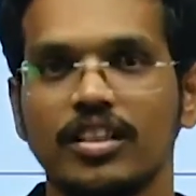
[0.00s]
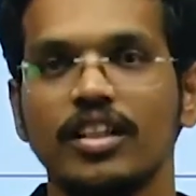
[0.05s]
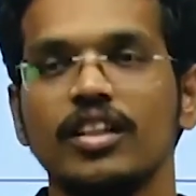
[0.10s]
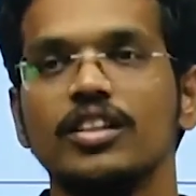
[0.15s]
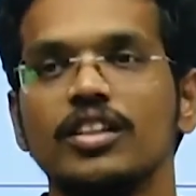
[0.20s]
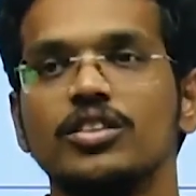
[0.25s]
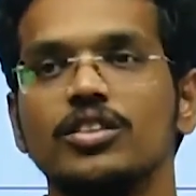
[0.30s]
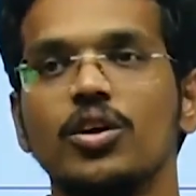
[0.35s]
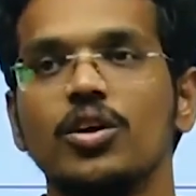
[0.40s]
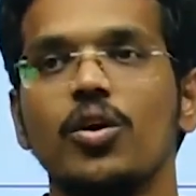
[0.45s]

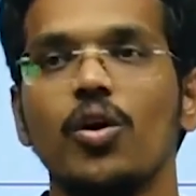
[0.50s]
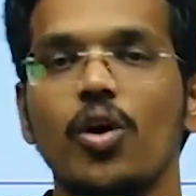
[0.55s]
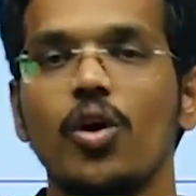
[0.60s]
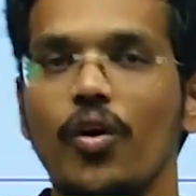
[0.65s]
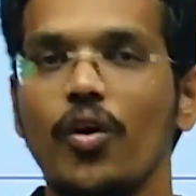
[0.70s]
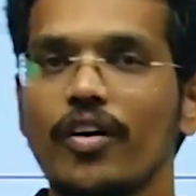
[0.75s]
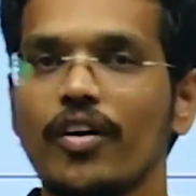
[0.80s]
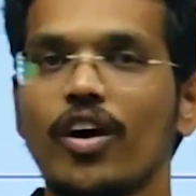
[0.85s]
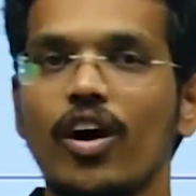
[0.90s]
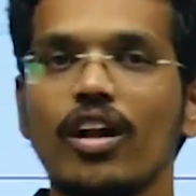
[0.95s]
So
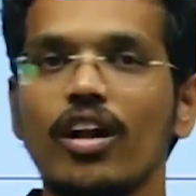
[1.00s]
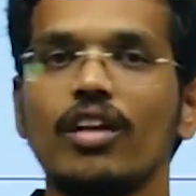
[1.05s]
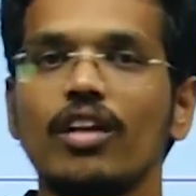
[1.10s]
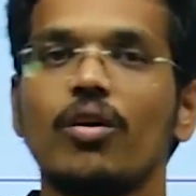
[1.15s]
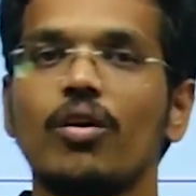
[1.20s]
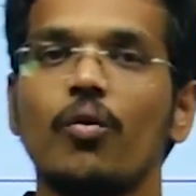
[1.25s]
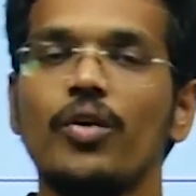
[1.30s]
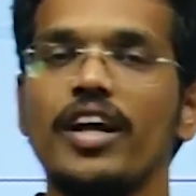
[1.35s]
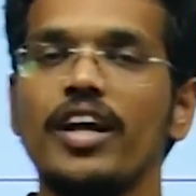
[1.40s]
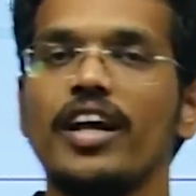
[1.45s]
overall
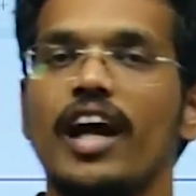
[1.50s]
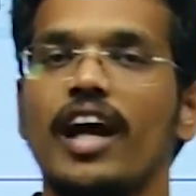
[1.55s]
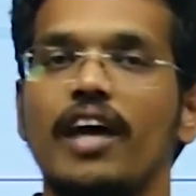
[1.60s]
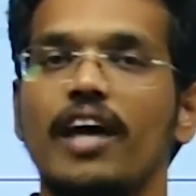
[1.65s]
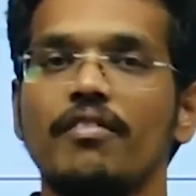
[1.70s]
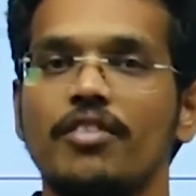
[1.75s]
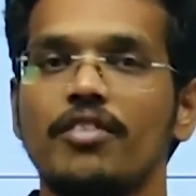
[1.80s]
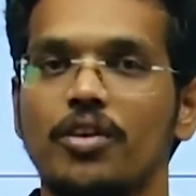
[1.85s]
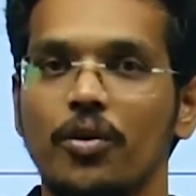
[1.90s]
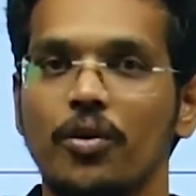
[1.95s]
we
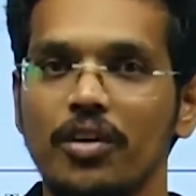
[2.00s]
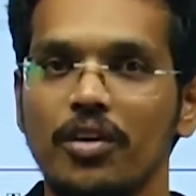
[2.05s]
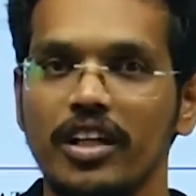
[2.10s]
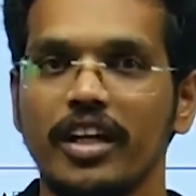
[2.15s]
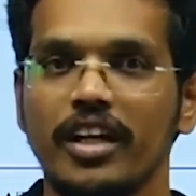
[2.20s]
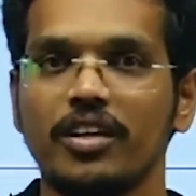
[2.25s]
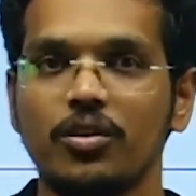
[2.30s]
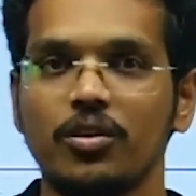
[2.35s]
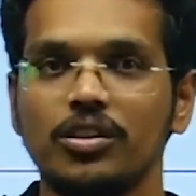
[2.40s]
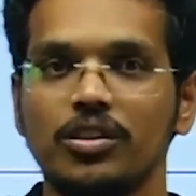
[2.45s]
have
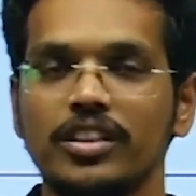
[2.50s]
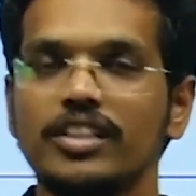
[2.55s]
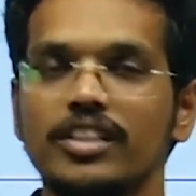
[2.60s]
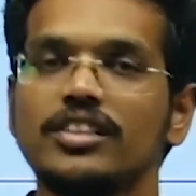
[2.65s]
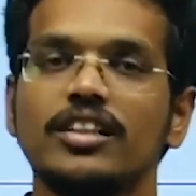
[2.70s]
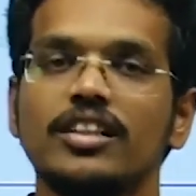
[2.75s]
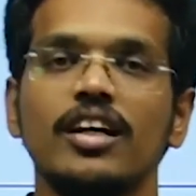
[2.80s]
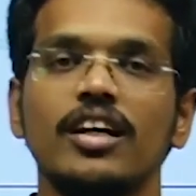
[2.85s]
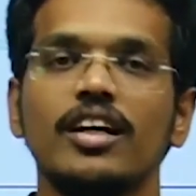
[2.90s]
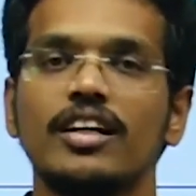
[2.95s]
28
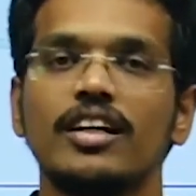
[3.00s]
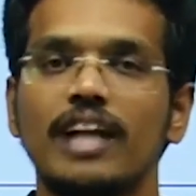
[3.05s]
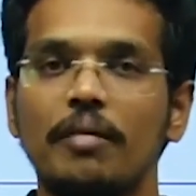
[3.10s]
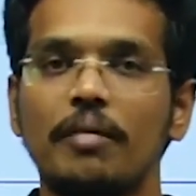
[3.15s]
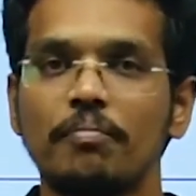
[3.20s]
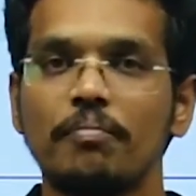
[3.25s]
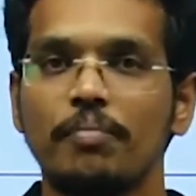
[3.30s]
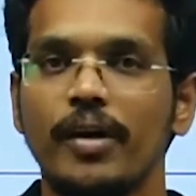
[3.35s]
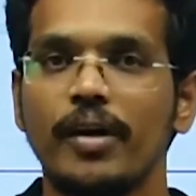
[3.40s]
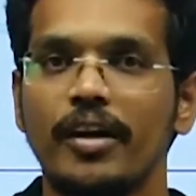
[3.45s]
questions.
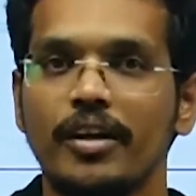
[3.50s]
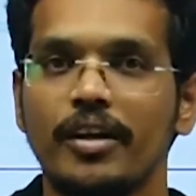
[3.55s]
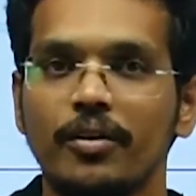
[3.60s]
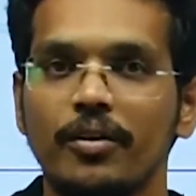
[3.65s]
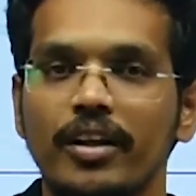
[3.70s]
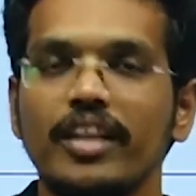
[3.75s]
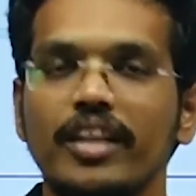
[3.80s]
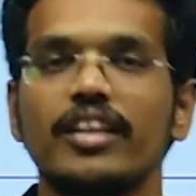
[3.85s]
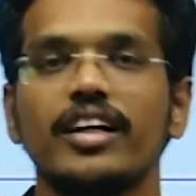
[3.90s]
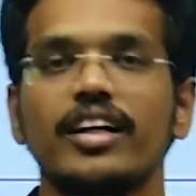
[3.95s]

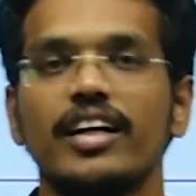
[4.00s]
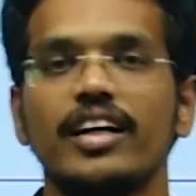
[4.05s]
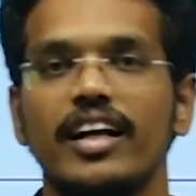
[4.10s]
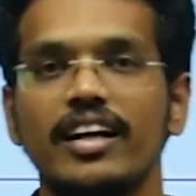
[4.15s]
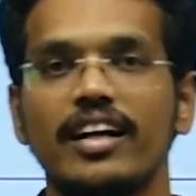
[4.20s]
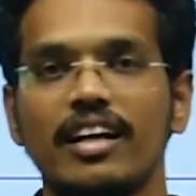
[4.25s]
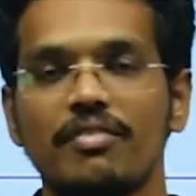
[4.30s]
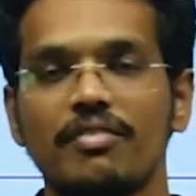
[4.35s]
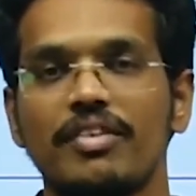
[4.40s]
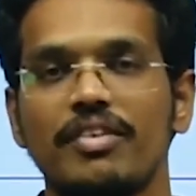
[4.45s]
Comparatively the
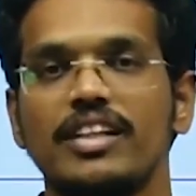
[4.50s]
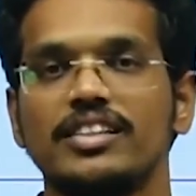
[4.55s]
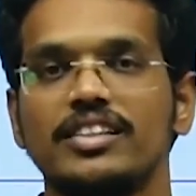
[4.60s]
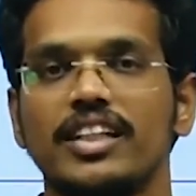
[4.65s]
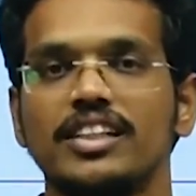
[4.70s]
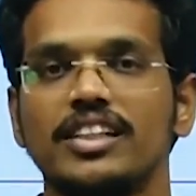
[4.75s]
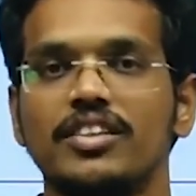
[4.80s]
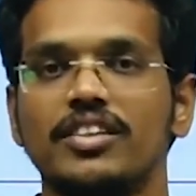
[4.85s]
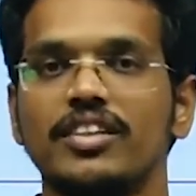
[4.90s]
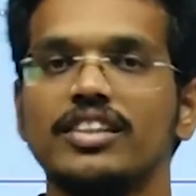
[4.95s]
current affairs
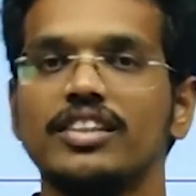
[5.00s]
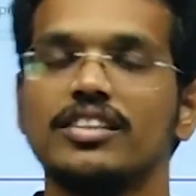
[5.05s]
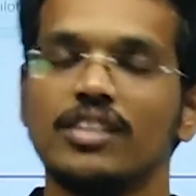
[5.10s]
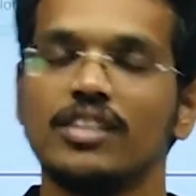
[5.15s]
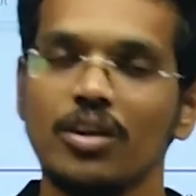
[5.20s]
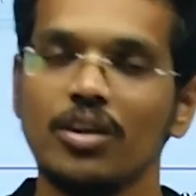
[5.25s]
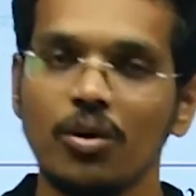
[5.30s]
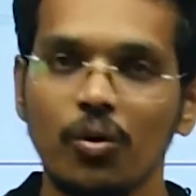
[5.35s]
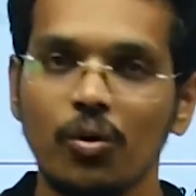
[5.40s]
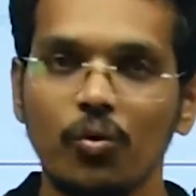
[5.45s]
section is
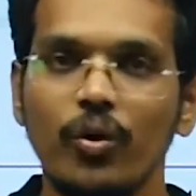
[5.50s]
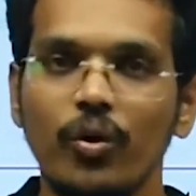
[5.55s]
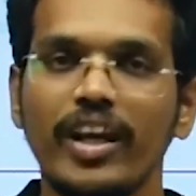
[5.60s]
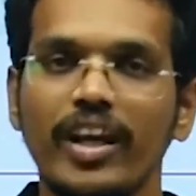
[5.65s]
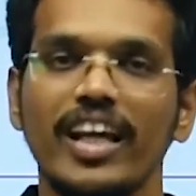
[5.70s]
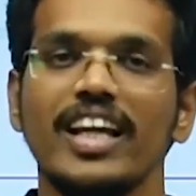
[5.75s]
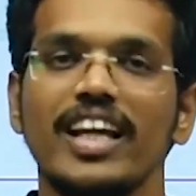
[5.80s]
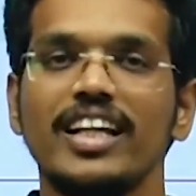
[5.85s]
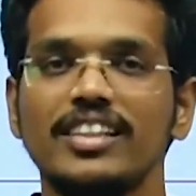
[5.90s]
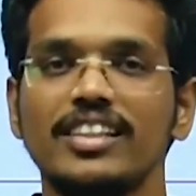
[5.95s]
very
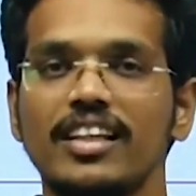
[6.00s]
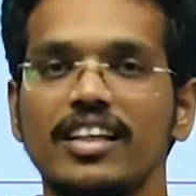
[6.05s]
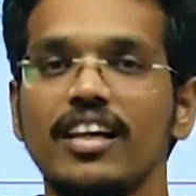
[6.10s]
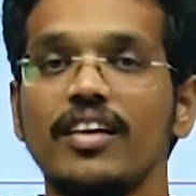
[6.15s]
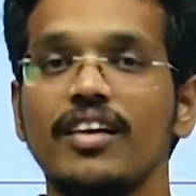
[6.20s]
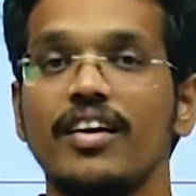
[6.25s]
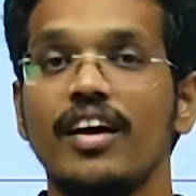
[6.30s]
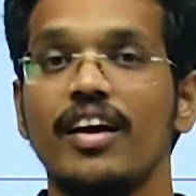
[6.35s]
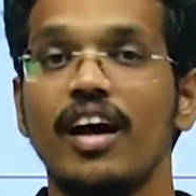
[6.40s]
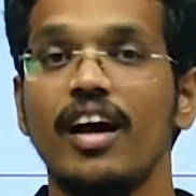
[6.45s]

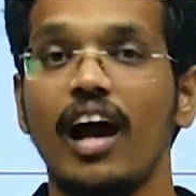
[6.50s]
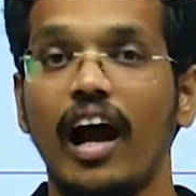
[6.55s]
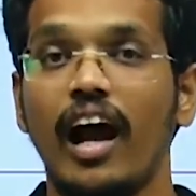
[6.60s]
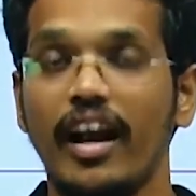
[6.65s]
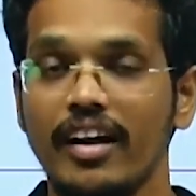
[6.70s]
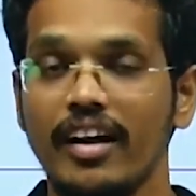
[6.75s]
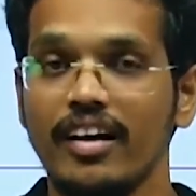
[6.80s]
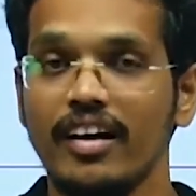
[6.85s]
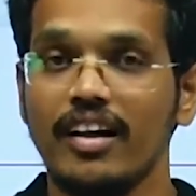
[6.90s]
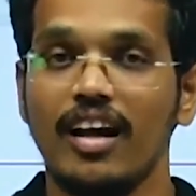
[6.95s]
easy,
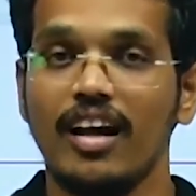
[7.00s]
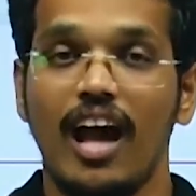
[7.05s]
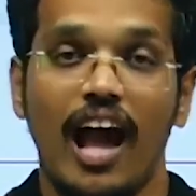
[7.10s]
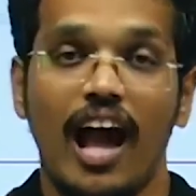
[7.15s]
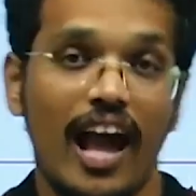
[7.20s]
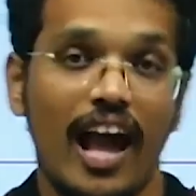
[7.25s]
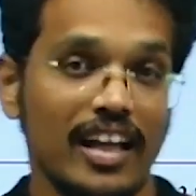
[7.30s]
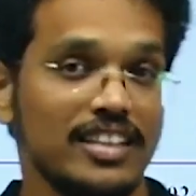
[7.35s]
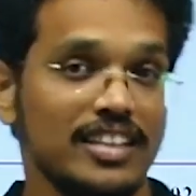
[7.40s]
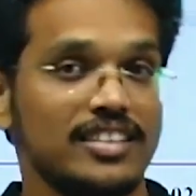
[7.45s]
and
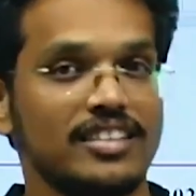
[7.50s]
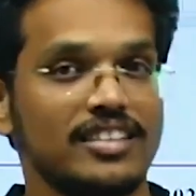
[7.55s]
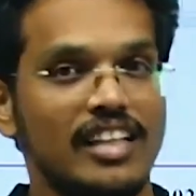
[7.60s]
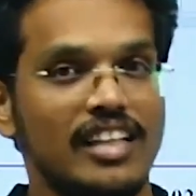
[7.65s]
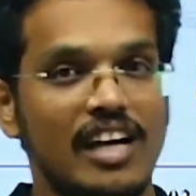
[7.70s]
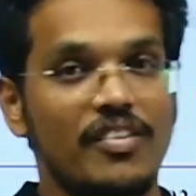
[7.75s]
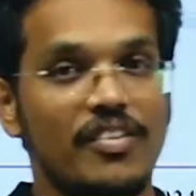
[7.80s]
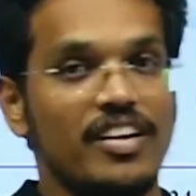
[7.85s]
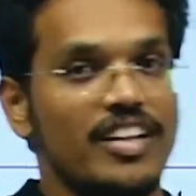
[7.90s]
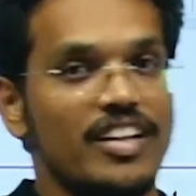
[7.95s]
as
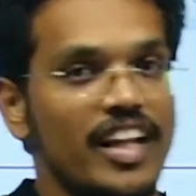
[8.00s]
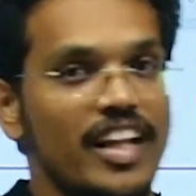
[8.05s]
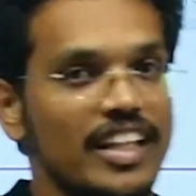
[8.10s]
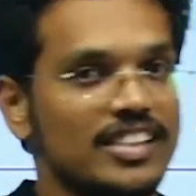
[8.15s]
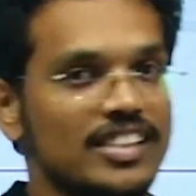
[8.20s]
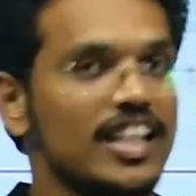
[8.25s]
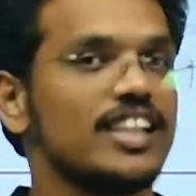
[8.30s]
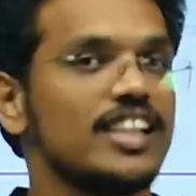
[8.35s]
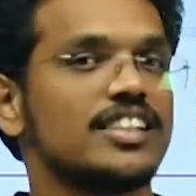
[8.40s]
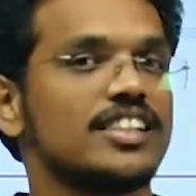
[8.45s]
our
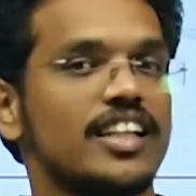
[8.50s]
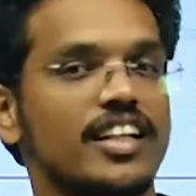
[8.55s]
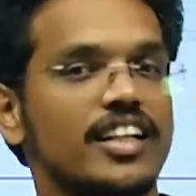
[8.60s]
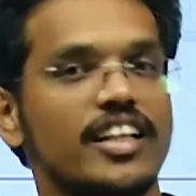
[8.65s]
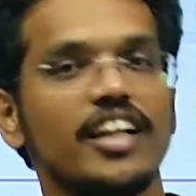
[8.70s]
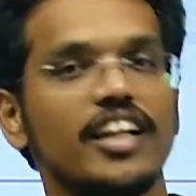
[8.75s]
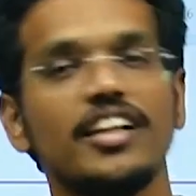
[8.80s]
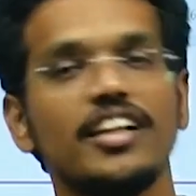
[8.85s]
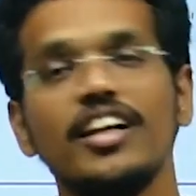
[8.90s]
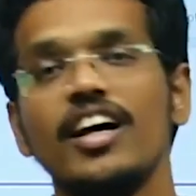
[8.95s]
Naresa said
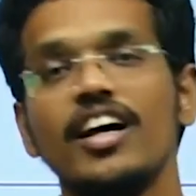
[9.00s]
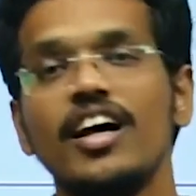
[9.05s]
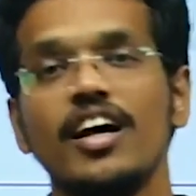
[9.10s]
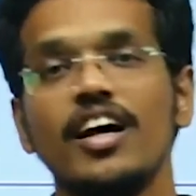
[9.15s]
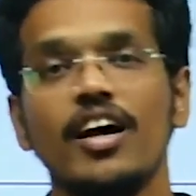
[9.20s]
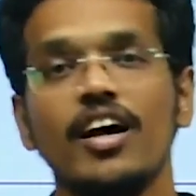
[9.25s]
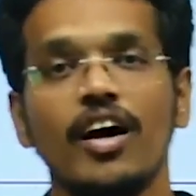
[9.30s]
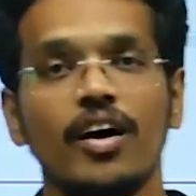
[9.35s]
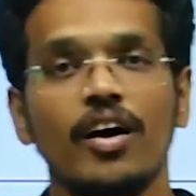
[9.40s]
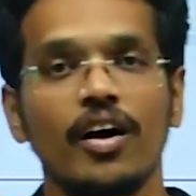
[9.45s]
that
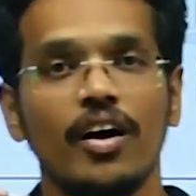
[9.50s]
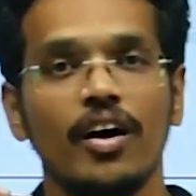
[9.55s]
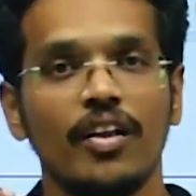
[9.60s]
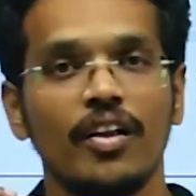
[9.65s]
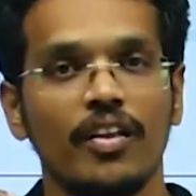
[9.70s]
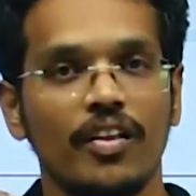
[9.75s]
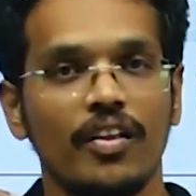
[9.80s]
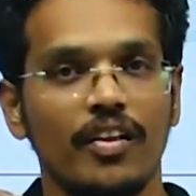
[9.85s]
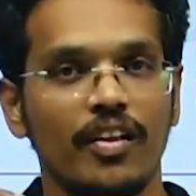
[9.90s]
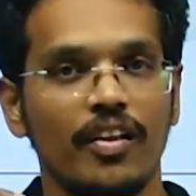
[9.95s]

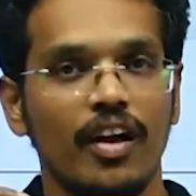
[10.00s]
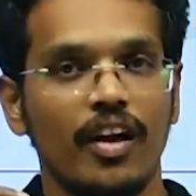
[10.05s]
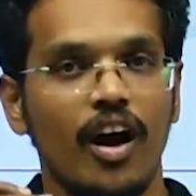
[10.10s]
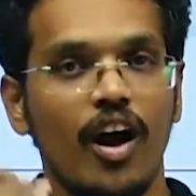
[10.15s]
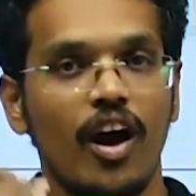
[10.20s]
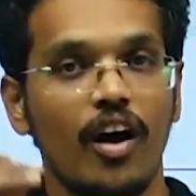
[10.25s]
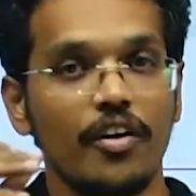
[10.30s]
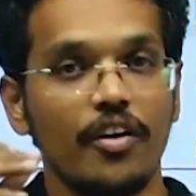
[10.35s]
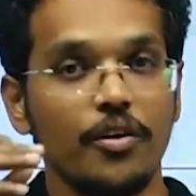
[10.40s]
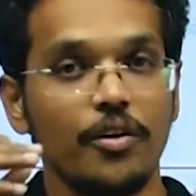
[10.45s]

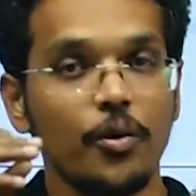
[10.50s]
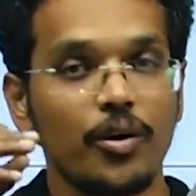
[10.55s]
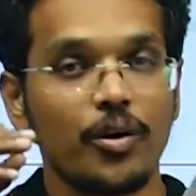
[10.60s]
you